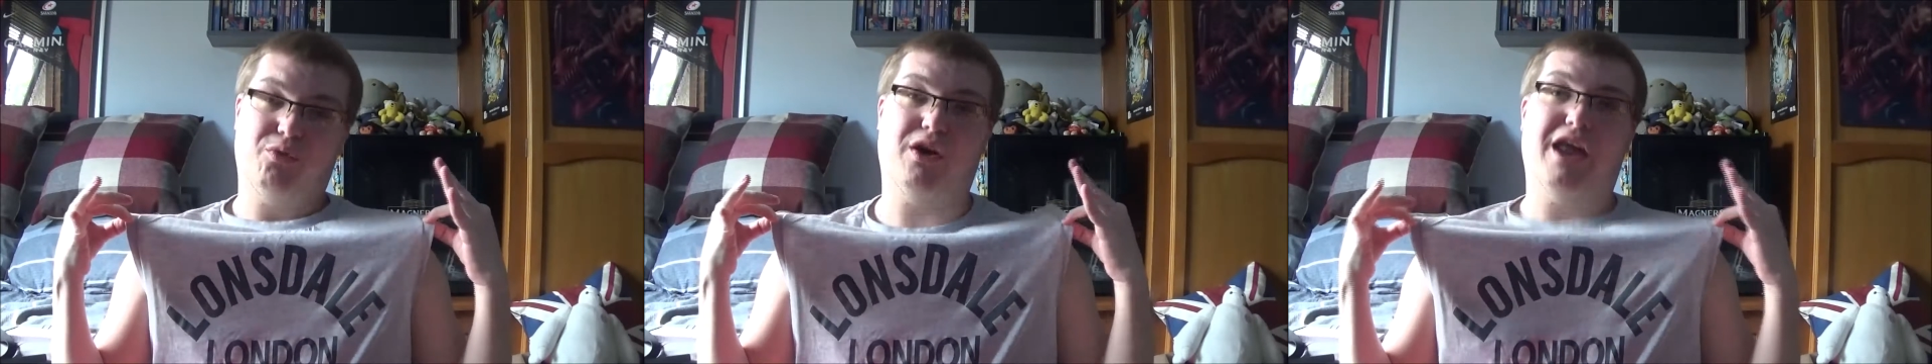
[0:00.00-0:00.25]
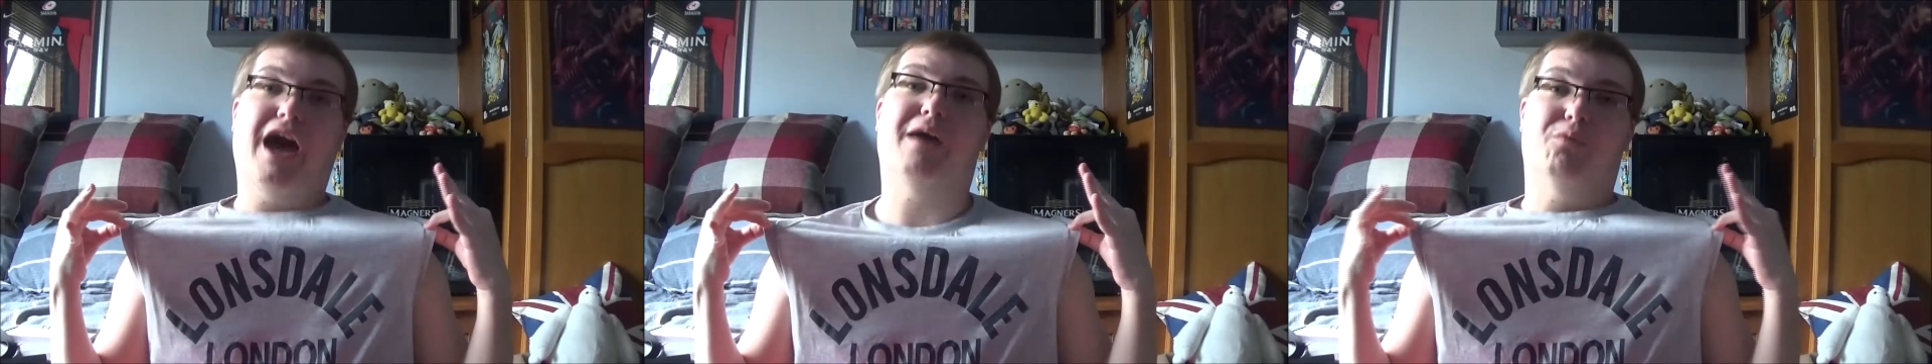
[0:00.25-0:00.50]

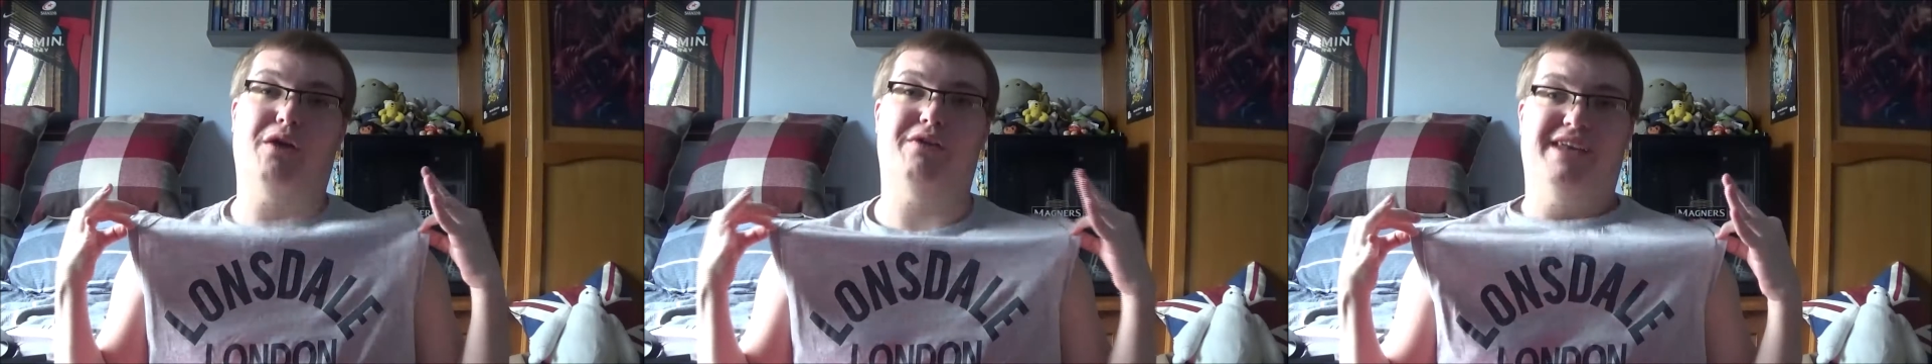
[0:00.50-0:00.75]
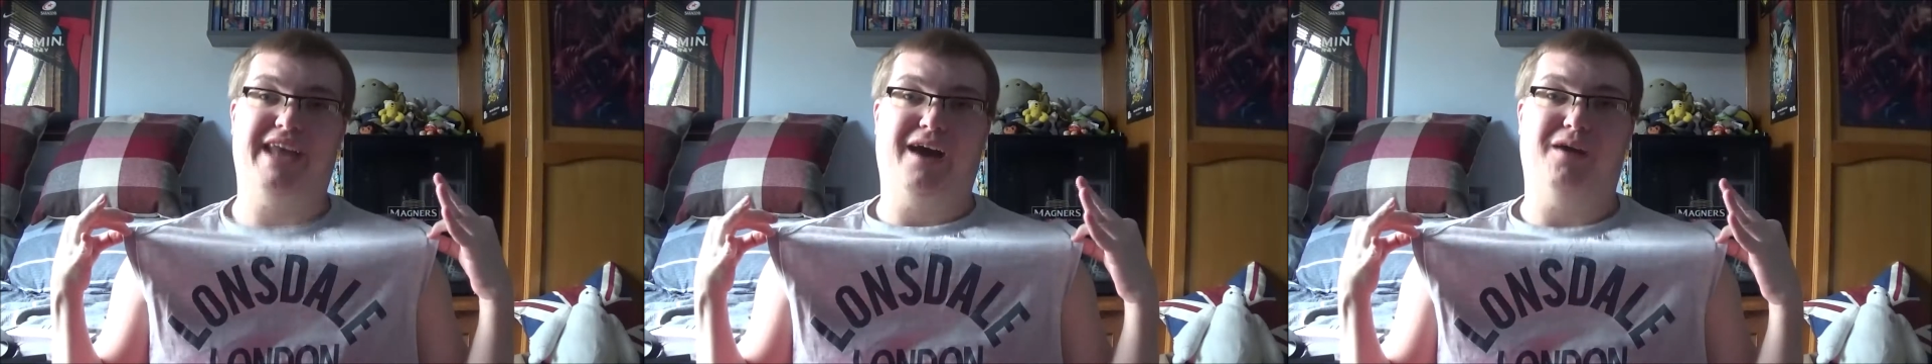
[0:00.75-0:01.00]
one I am
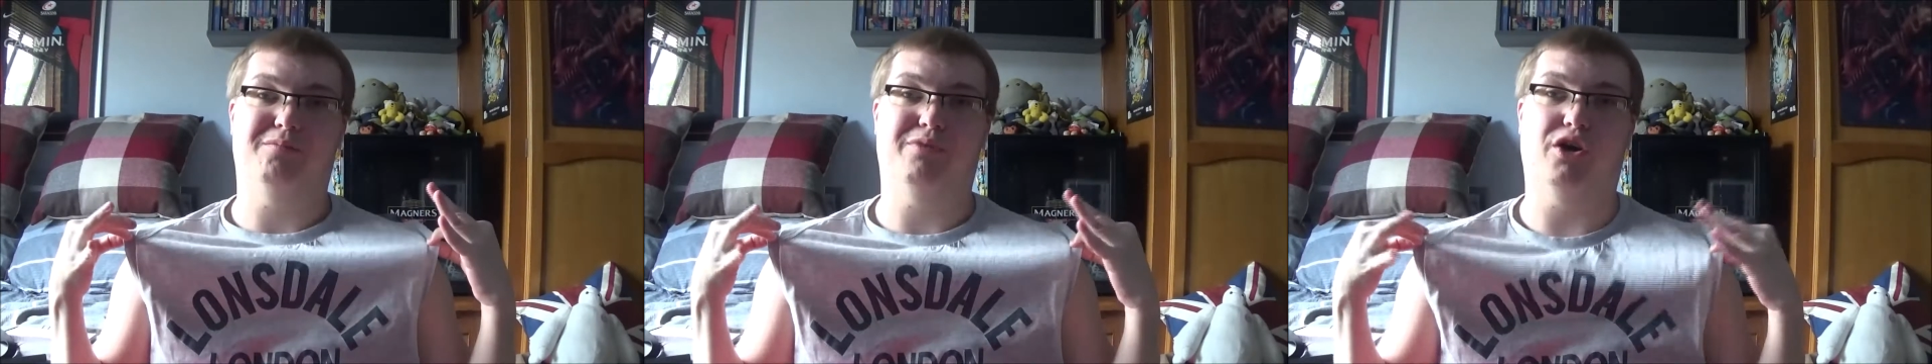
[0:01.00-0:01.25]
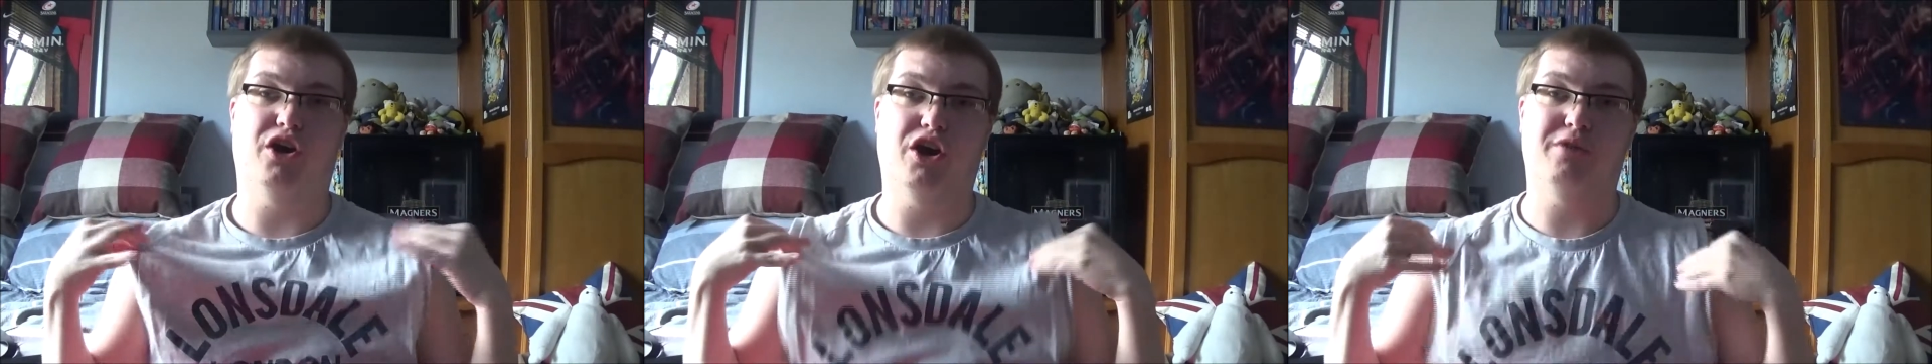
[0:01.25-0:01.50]
wearing now,
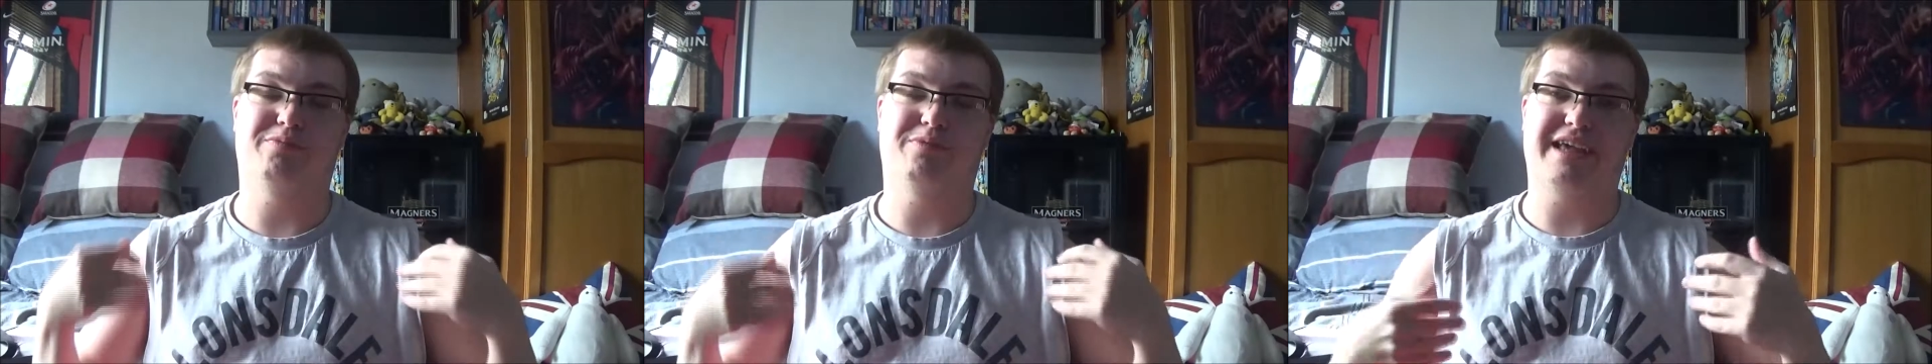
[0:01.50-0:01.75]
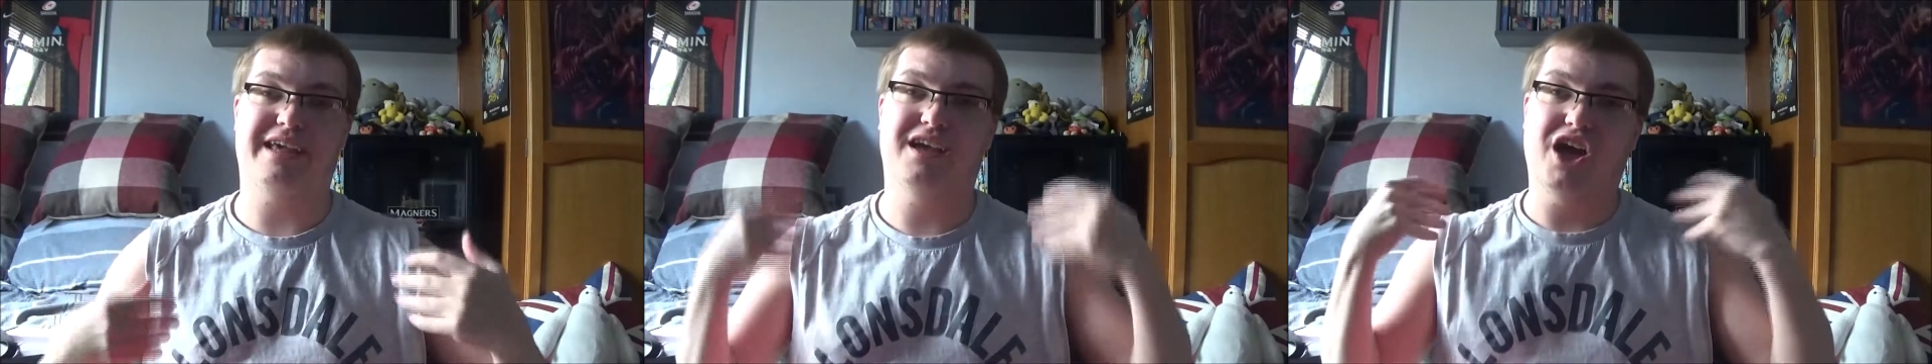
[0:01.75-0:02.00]
but
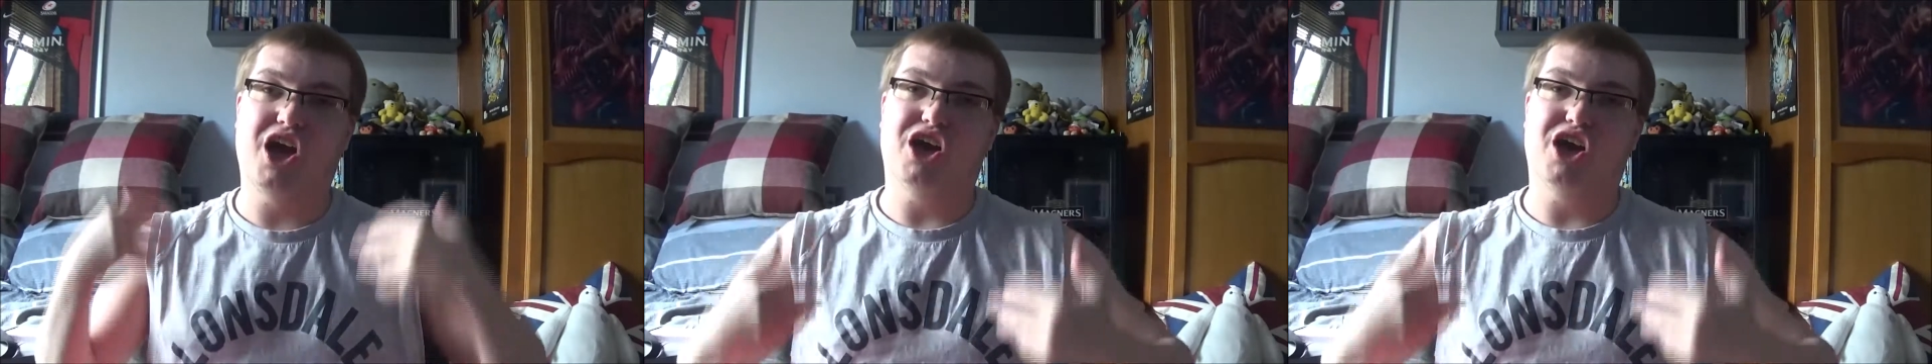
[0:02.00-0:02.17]
hopefully